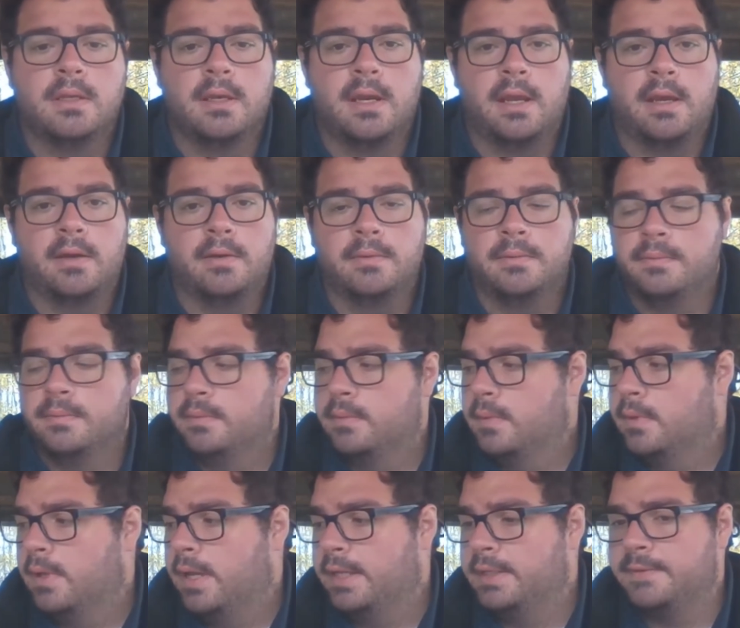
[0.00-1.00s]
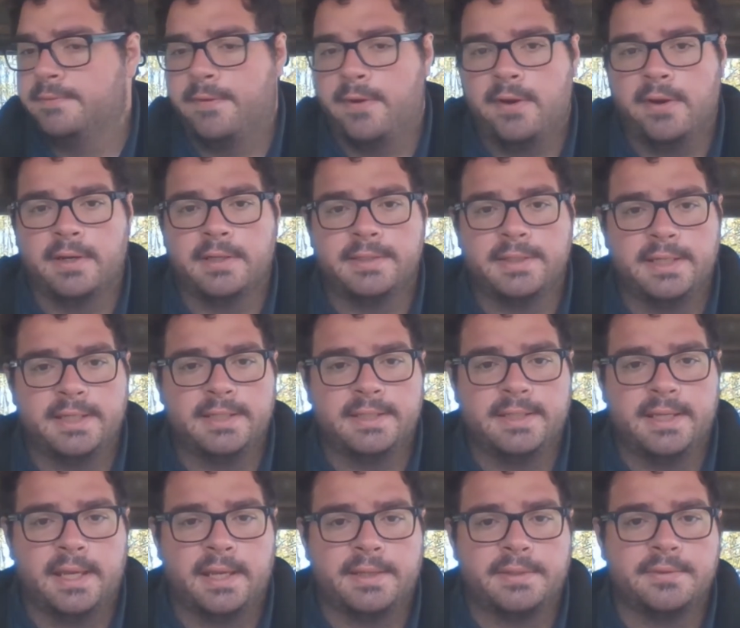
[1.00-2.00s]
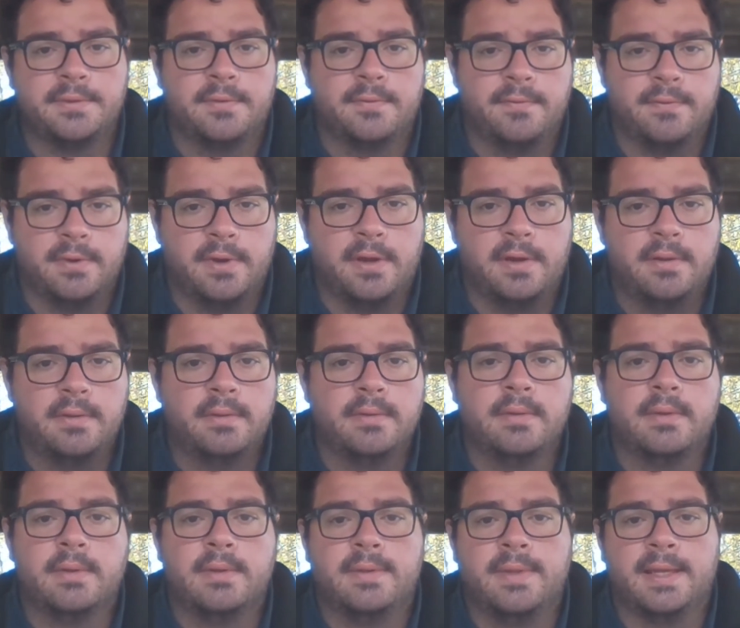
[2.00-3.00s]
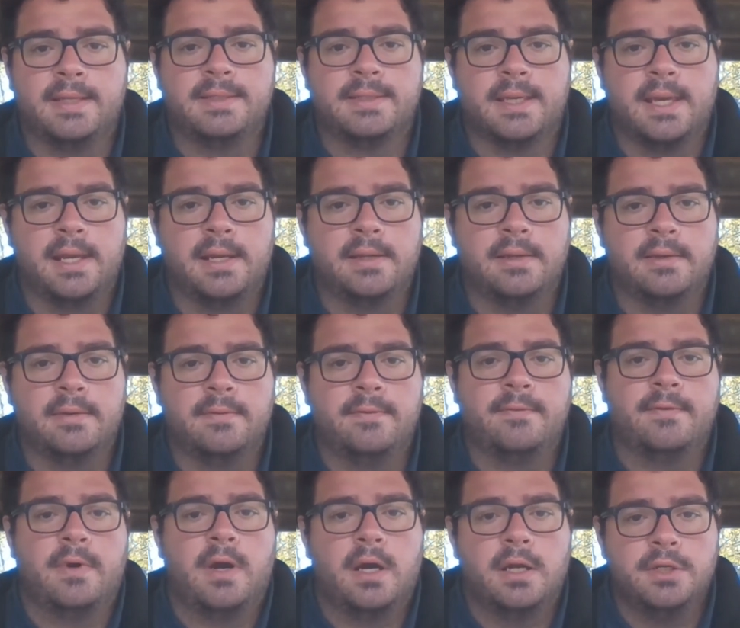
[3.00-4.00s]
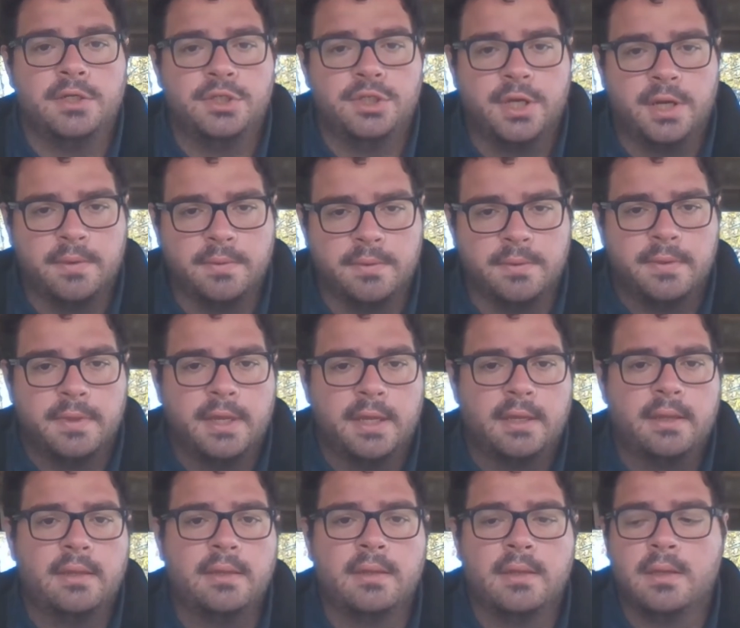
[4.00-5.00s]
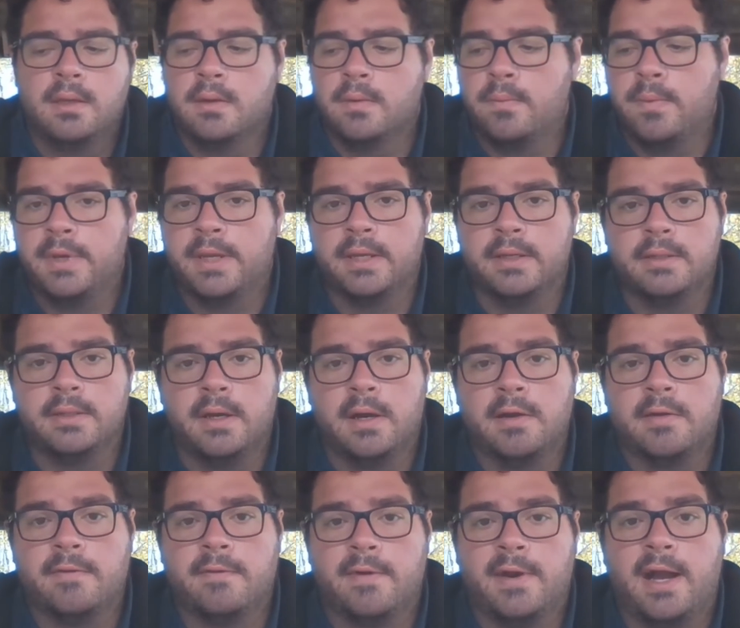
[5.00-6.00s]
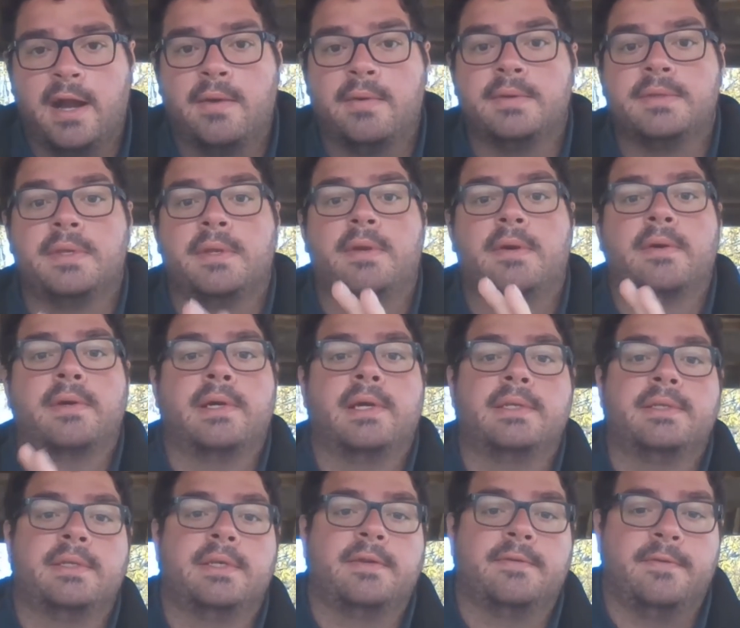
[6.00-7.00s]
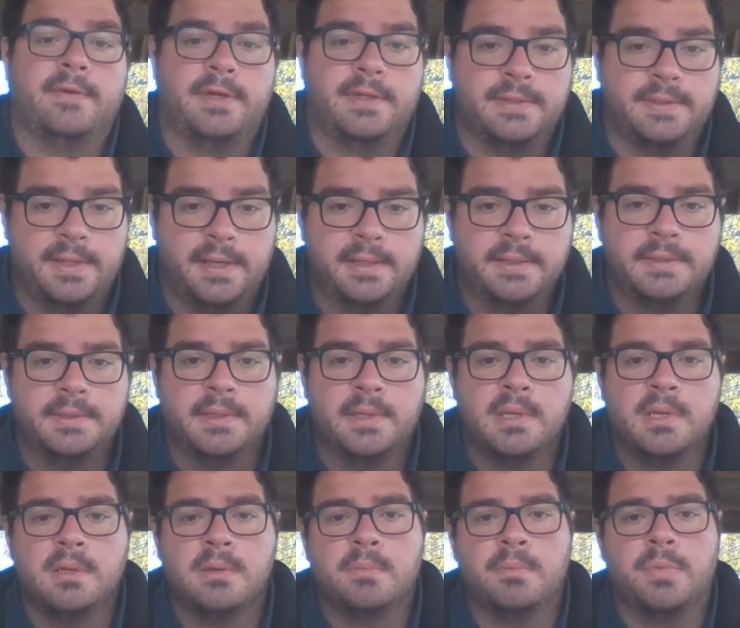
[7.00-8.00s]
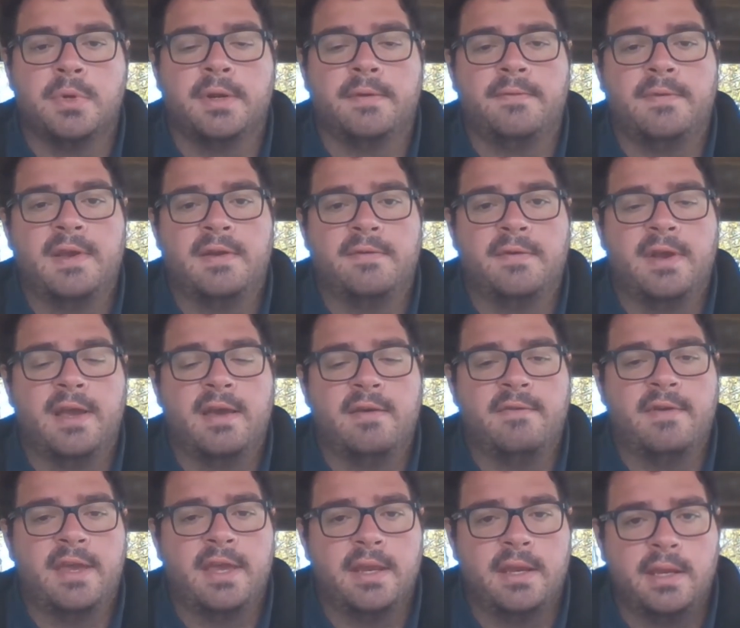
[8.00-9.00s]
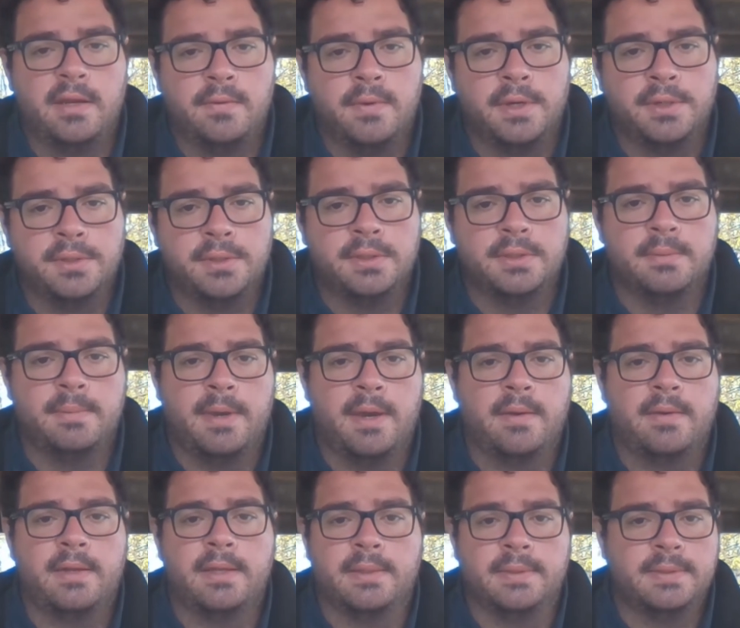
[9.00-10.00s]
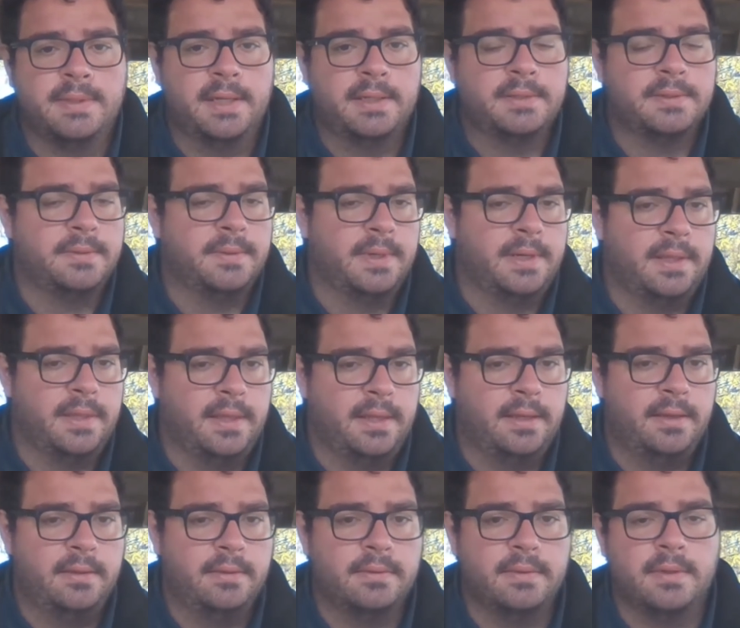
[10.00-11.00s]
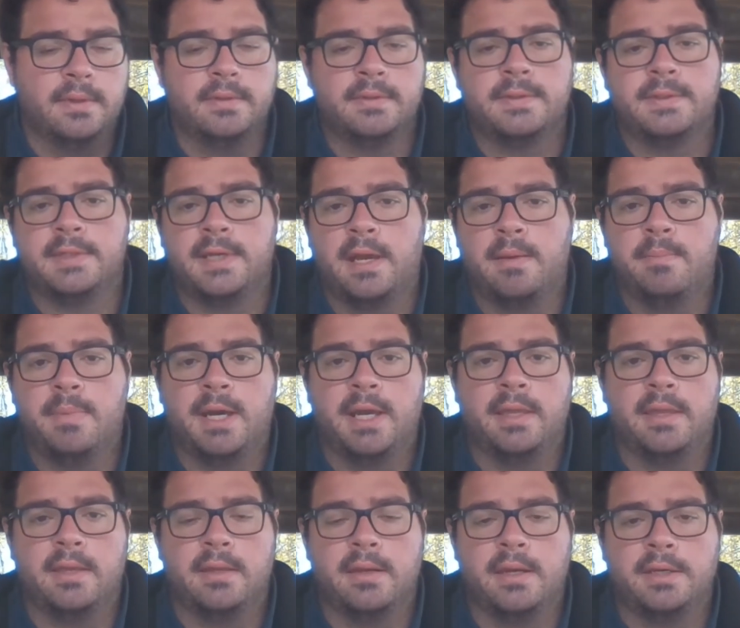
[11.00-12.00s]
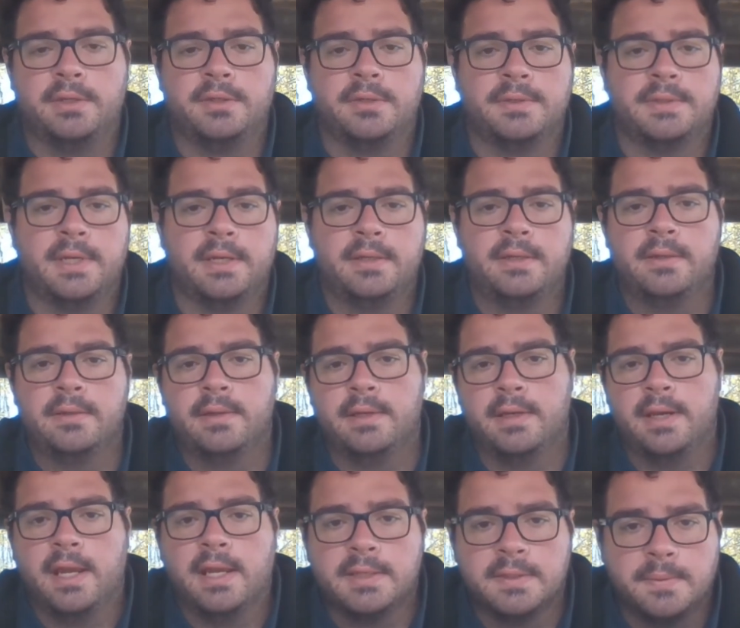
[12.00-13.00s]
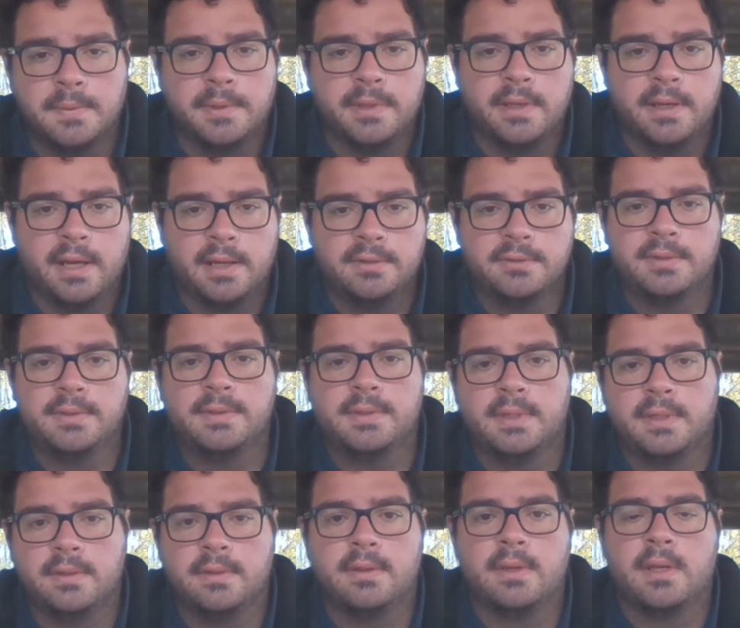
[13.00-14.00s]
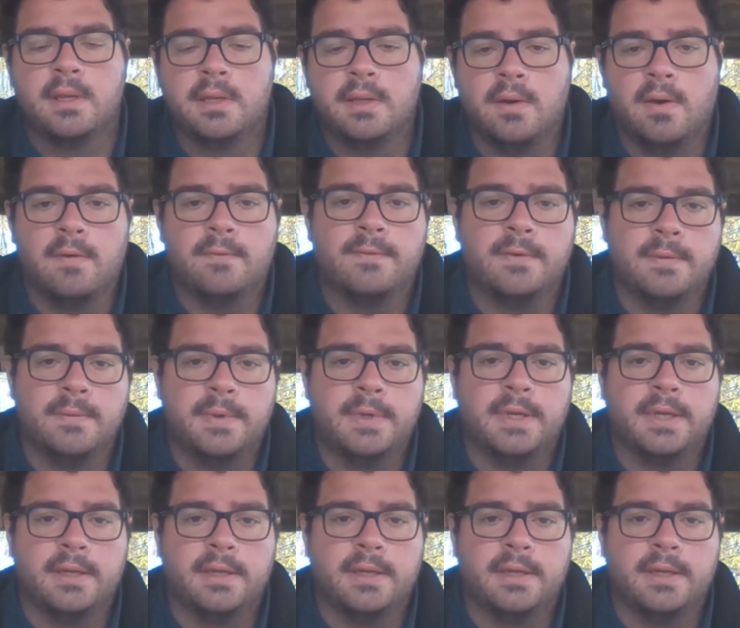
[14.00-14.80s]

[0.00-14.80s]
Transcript: Now, as far as insects overall, that's kind of a general thing. We can talk for hours on all kinds of different insects, but if you ever have any questions about insects or anything, stop by the Nature Center and ask one of the naturalists, and hopefully we